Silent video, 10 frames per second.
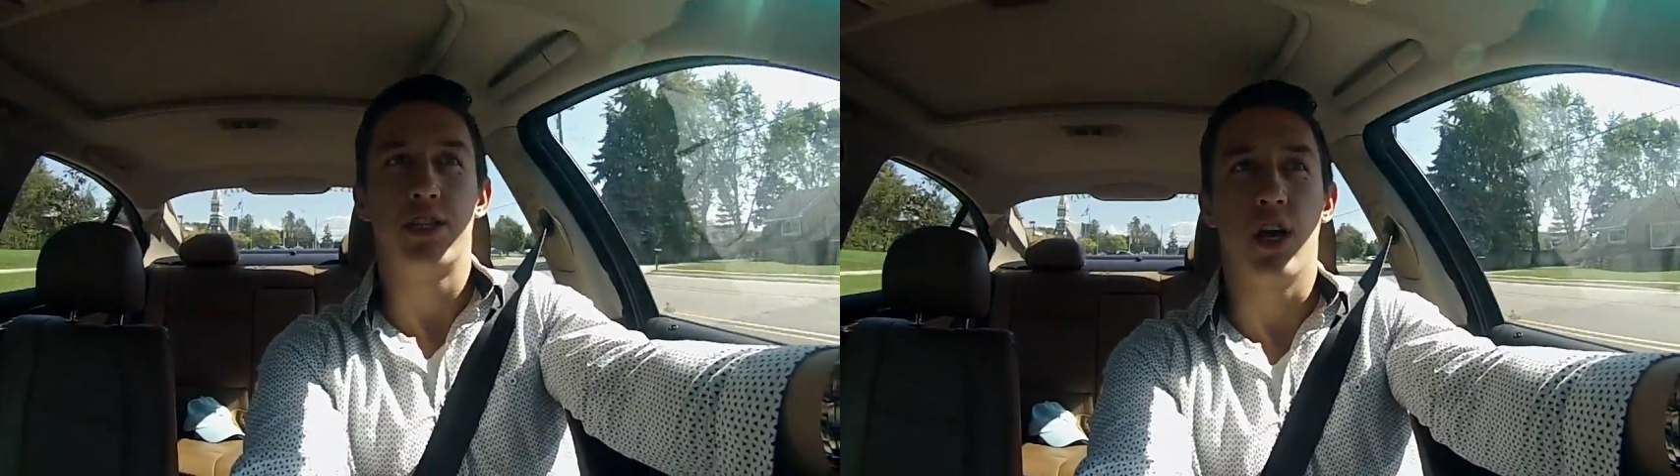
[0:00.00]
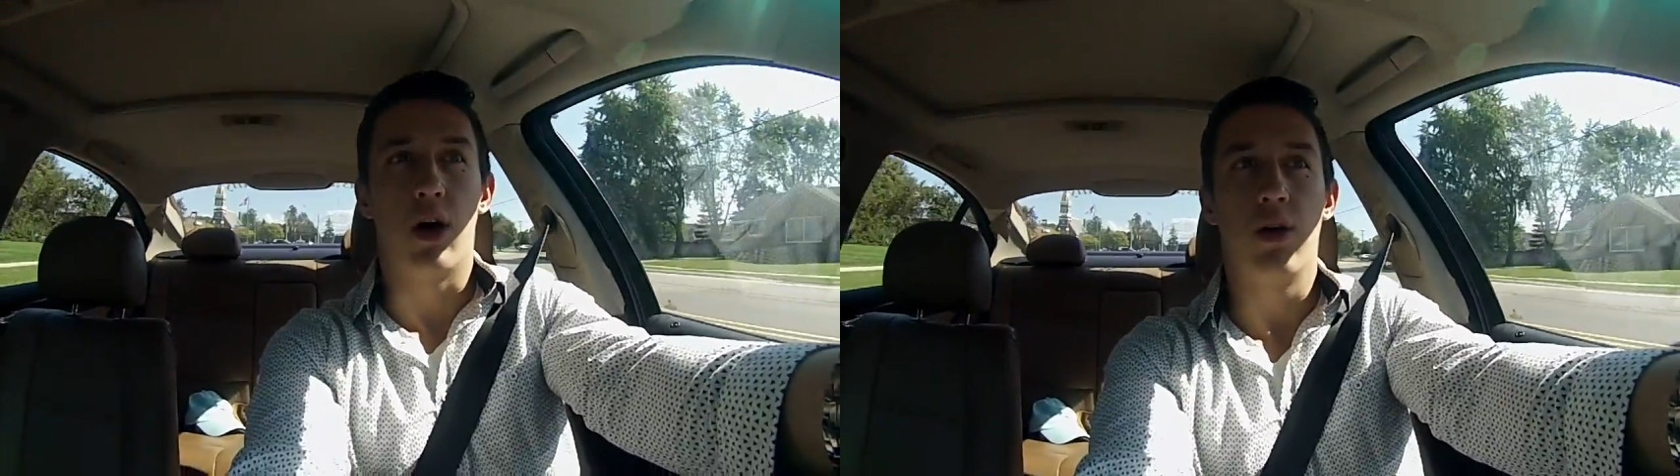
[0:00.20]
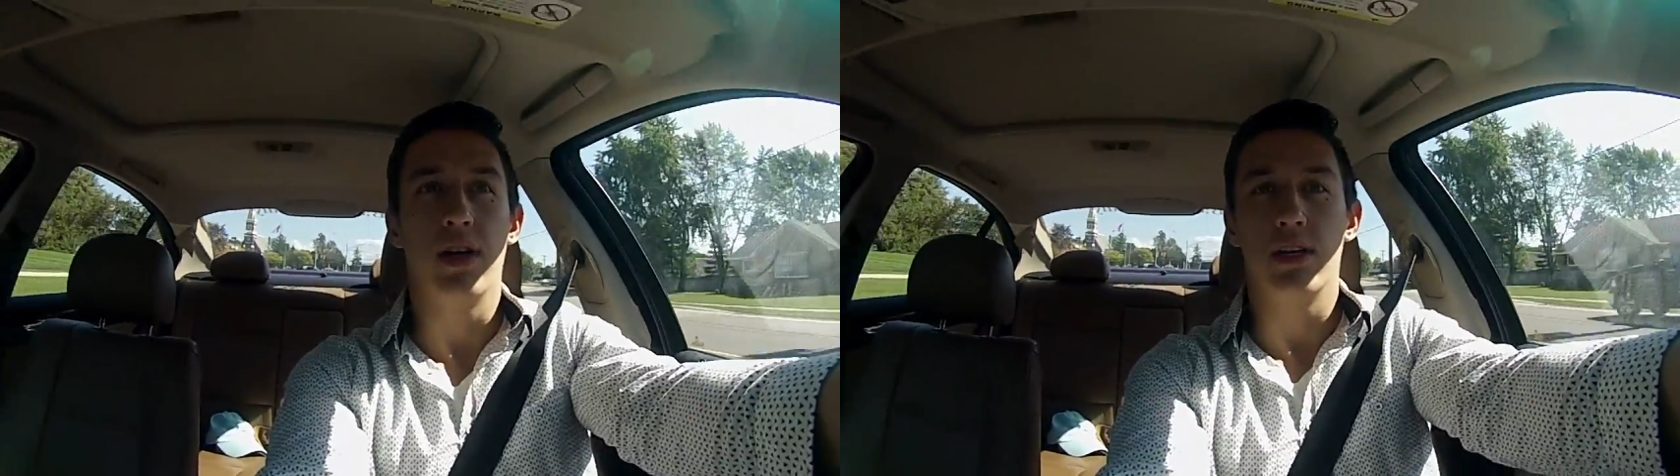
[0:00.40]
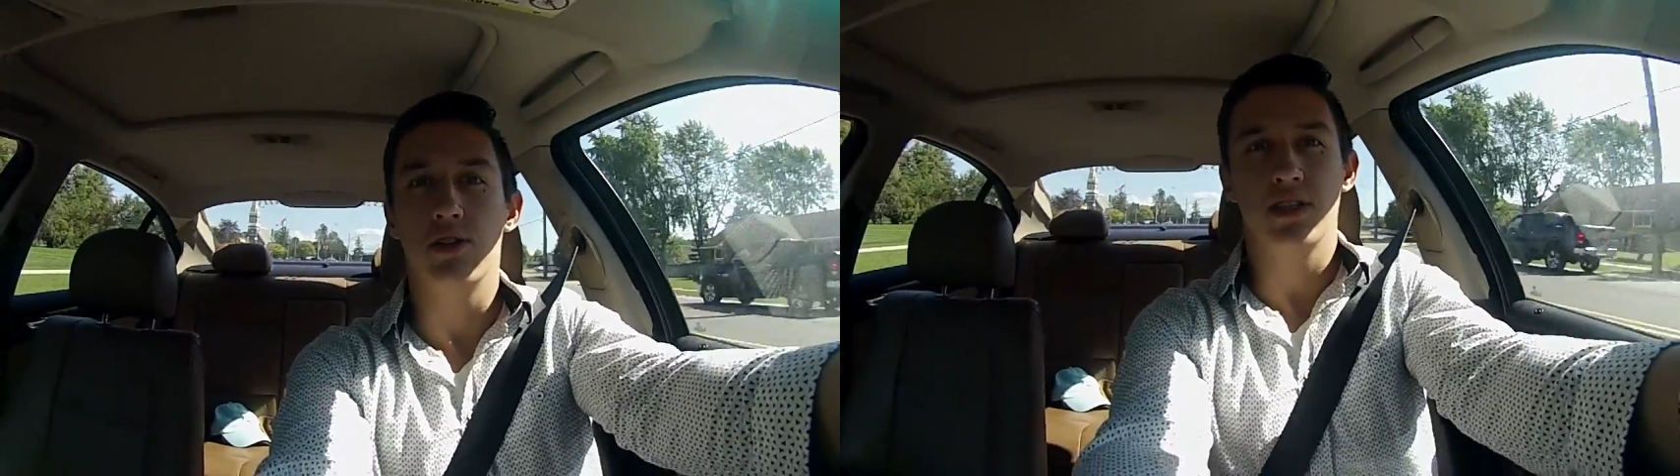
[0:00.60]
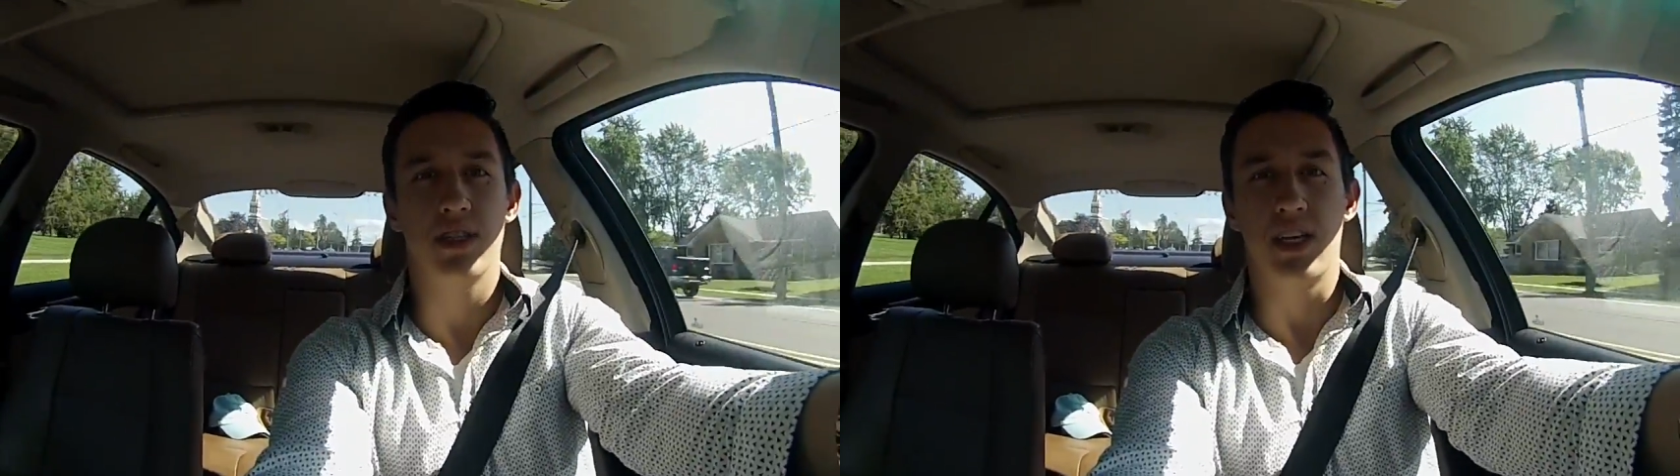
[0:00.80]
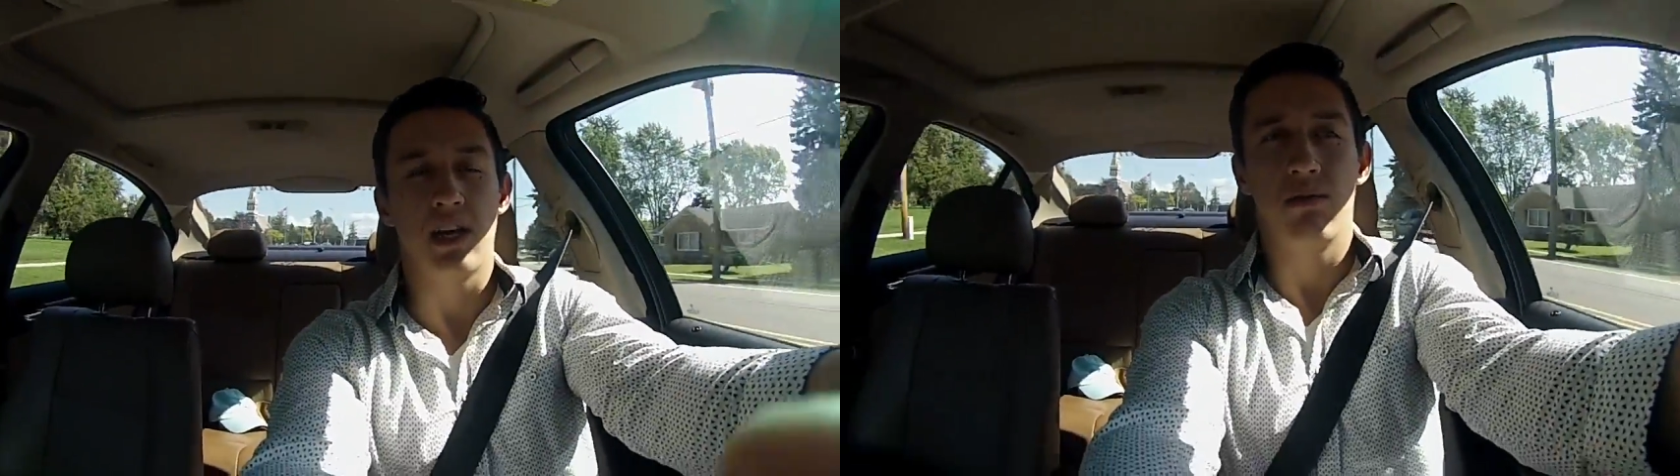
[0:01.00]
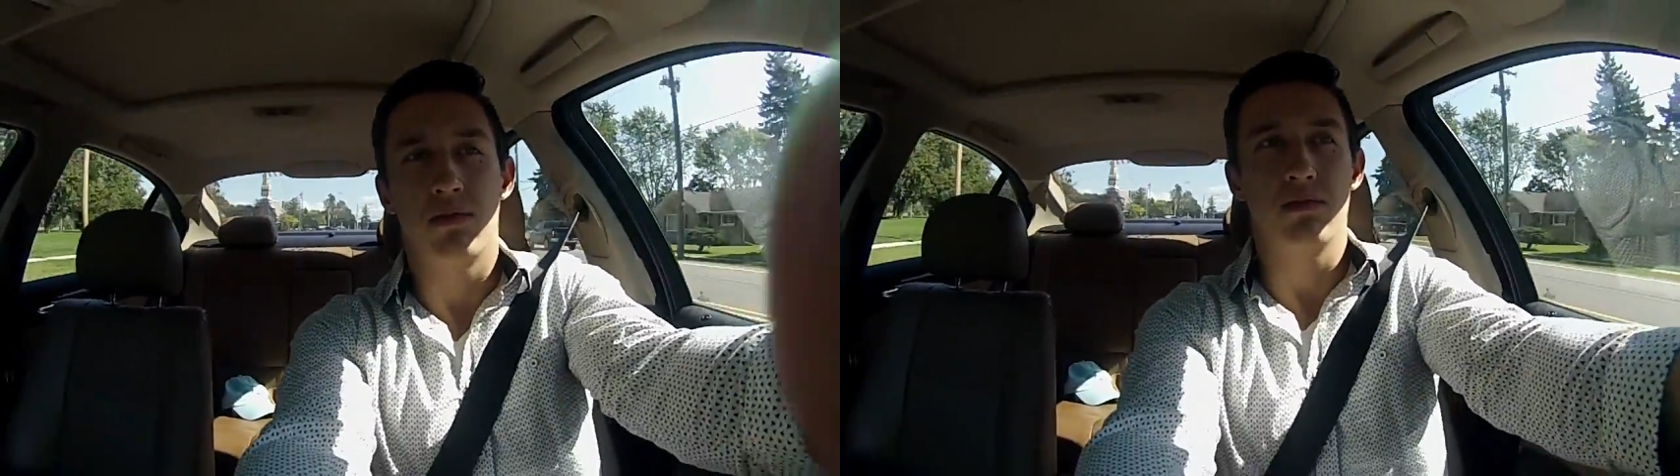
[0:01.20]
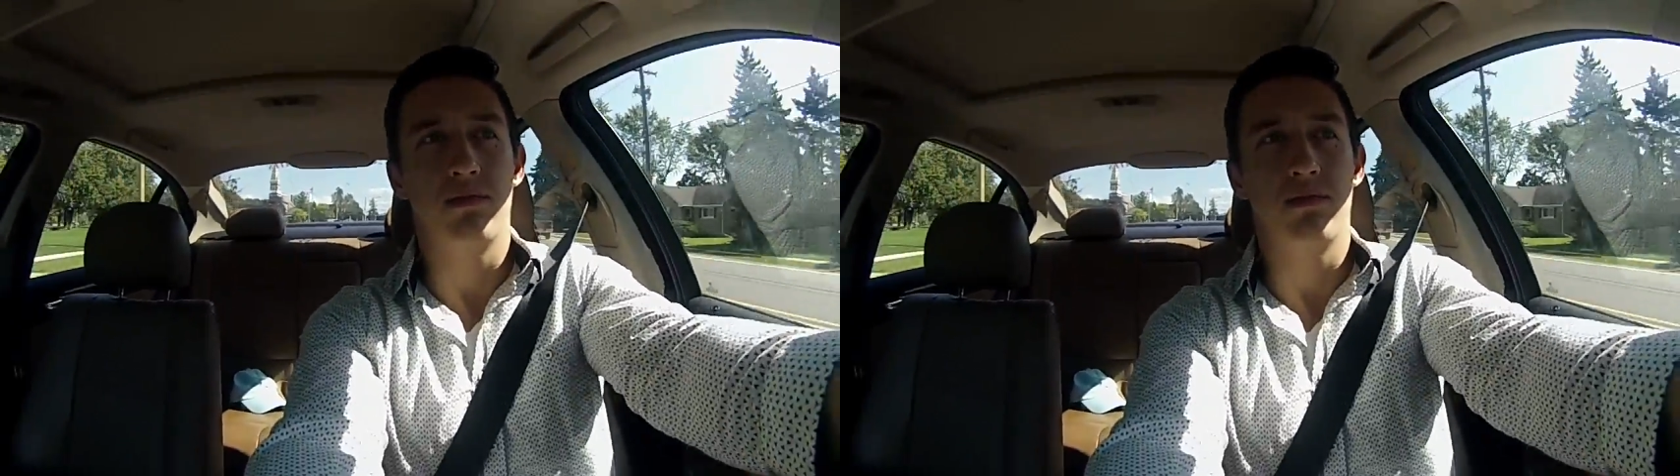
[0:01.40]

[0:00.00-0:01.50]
So using the same